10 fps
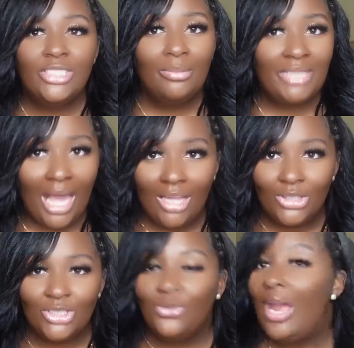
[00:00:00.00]
some
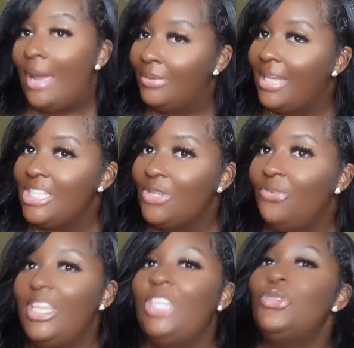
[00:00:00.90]
for application
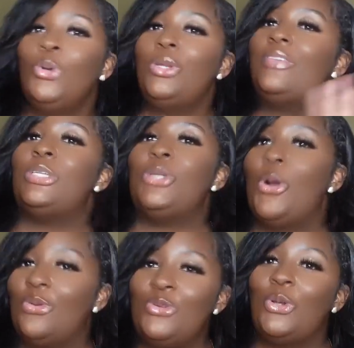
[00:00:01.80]
fee, and you don't even
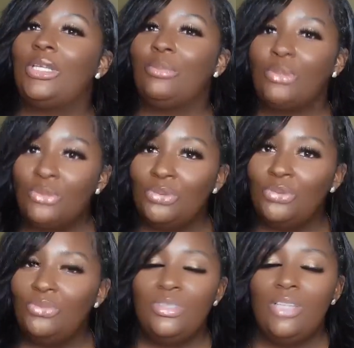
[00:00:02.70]
know if you're gonna get
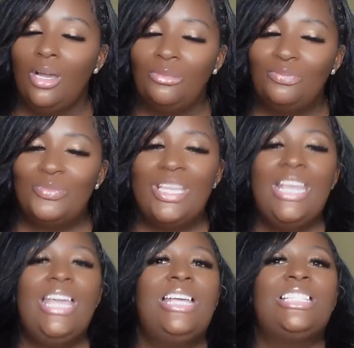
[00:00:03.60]
approved? No.
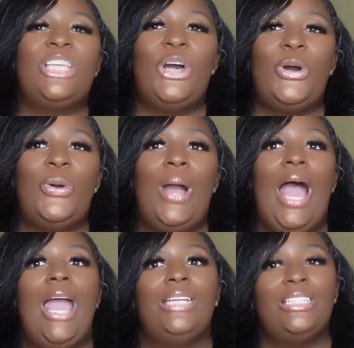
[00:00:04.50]
So
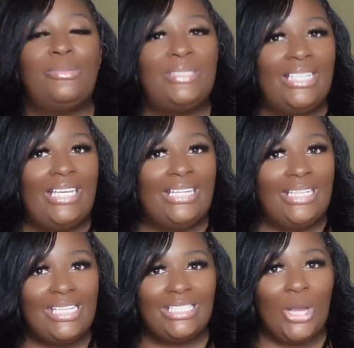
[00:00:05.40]
I ended up seeing
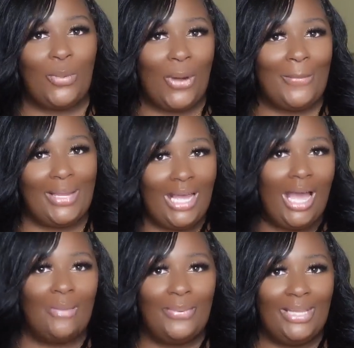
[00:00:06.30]
this apartment
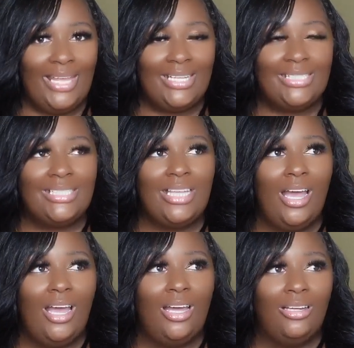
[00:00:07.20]
complex
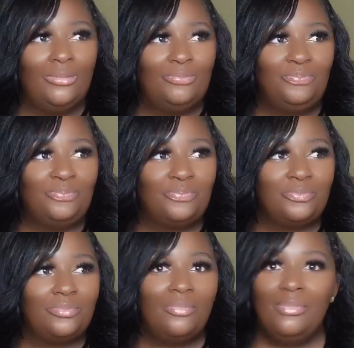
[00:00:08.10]
after
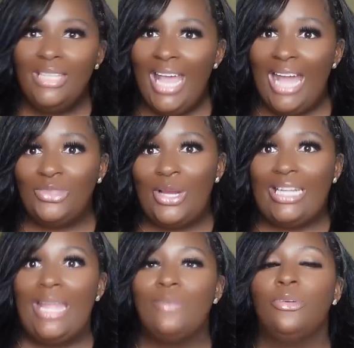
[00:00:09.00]
I
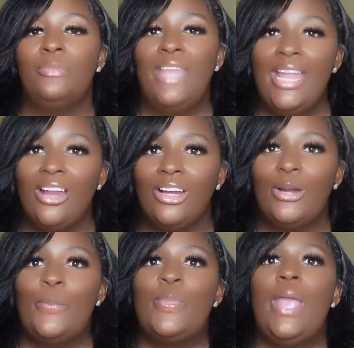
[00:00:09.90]
came from
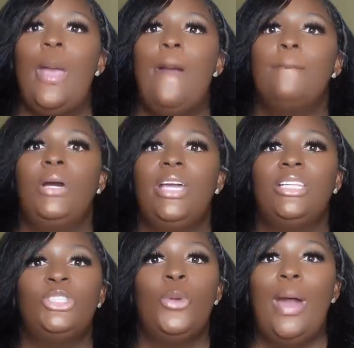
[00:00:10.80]
there,
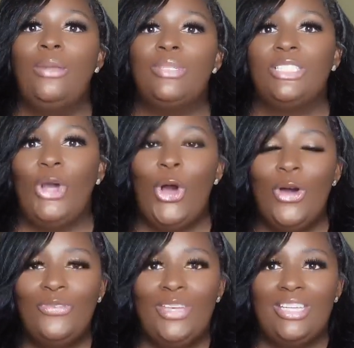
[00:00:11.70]
but nobody was in the
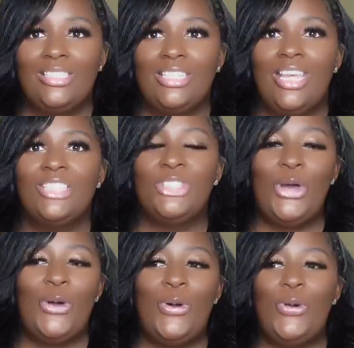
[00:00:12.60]
office.
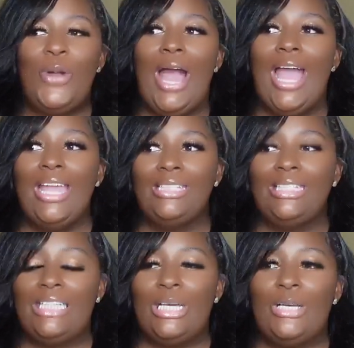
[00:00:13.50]
So I
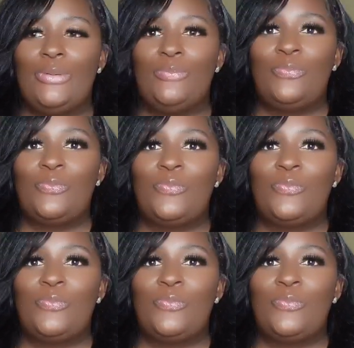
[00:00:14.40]
ended up